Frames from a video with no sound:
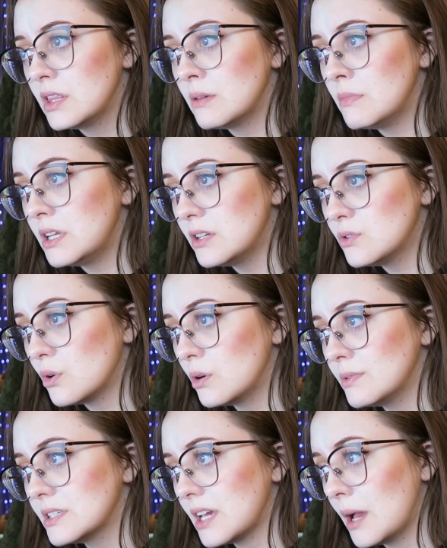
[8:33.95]
The Minotaur
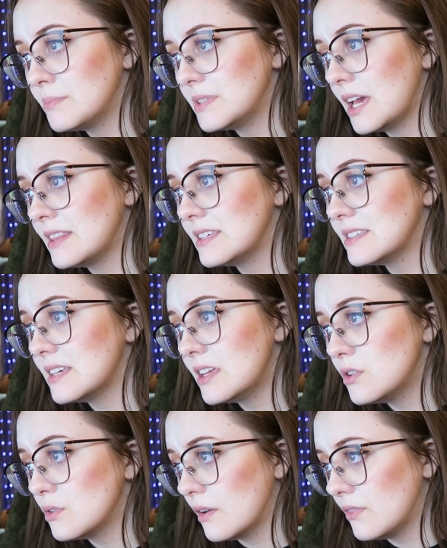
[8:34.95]
was kept at the
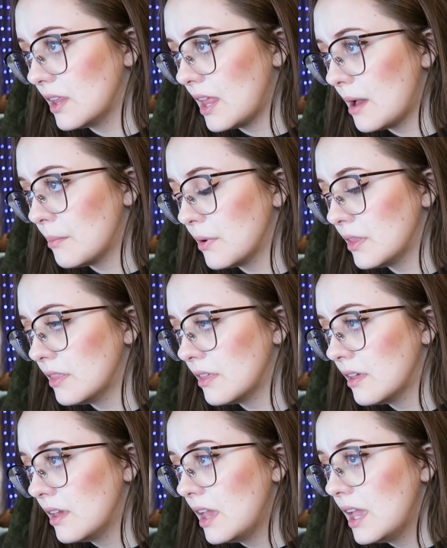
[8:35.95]
center of the labyrinth,
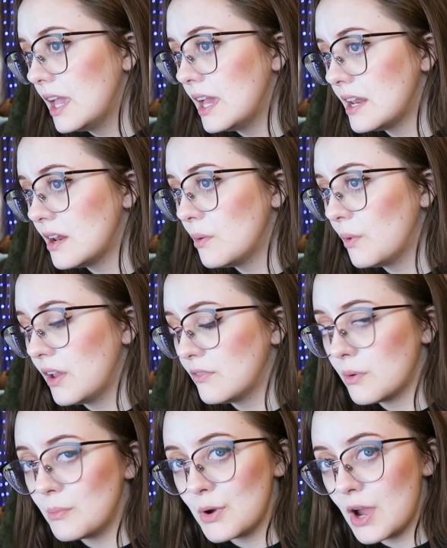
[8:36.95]
hidden away
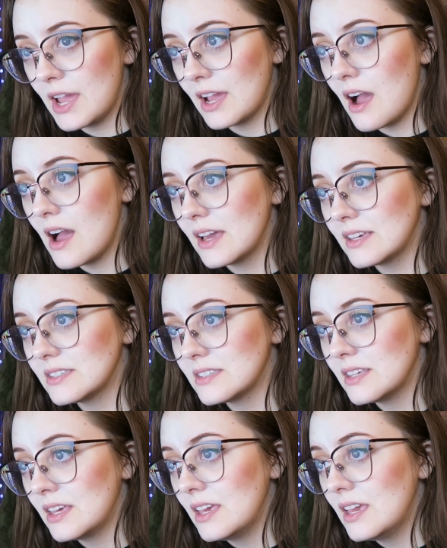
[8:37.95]
from prying
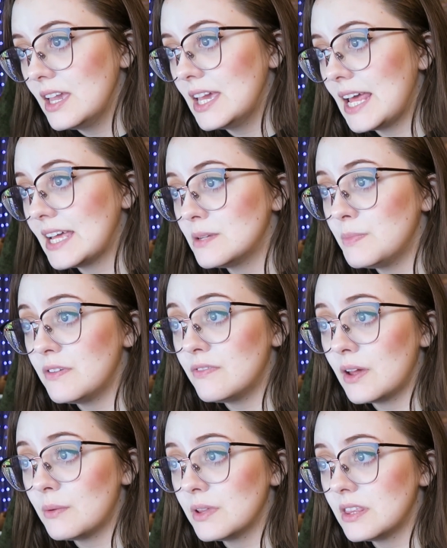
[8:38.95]
eyes. It had to be
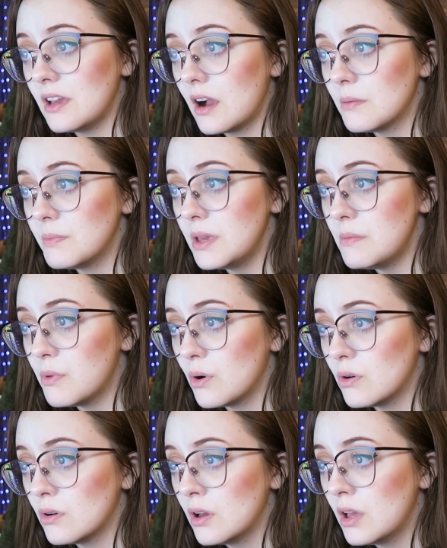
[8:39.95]
fed with young
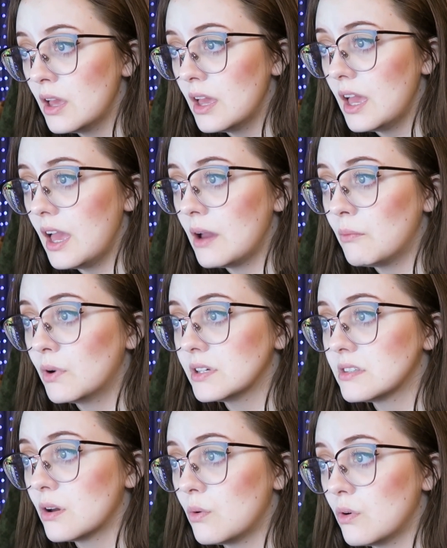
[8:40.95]
people, and
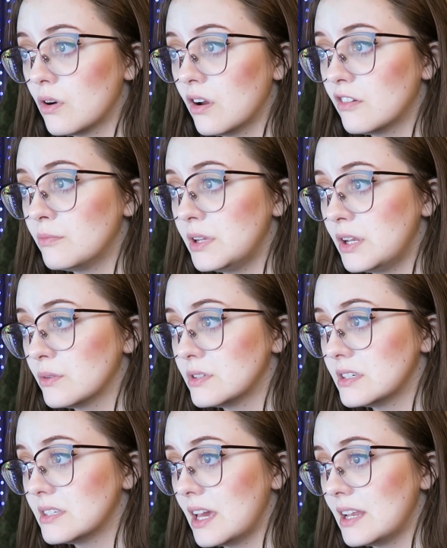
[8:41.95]
was the horror of
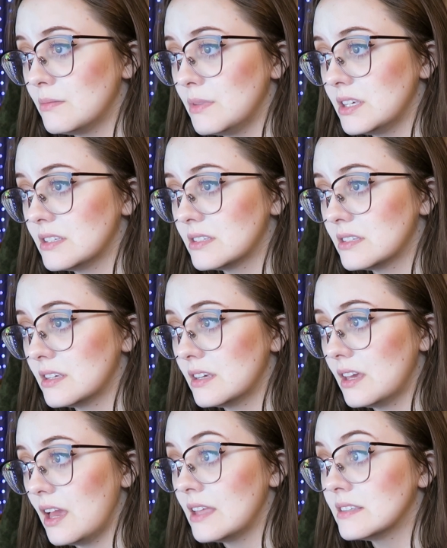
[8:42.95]
Minos' enemies
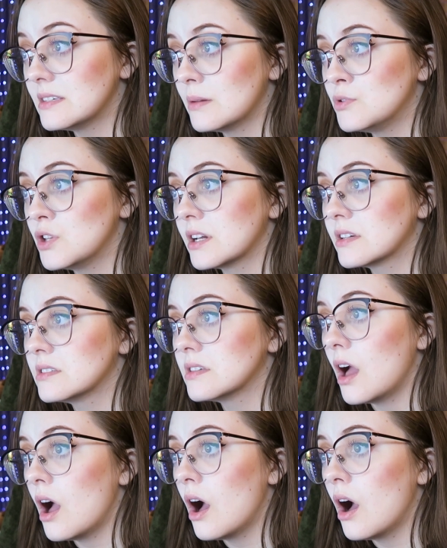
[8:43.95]
and subjects.
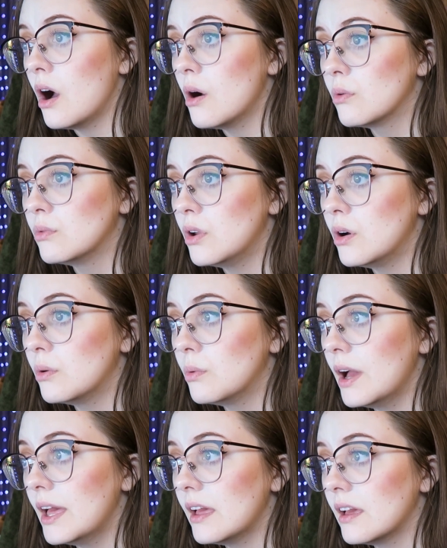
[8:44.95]
Oh, no
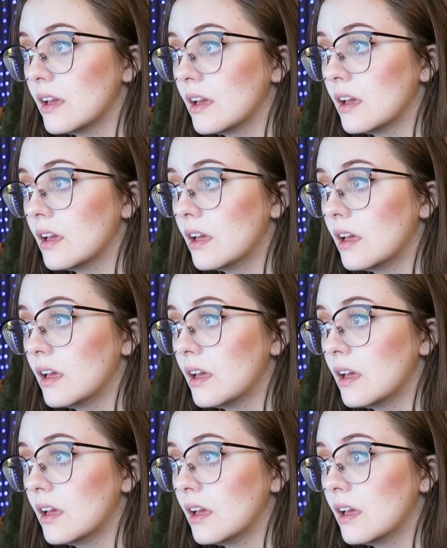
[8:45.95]
way.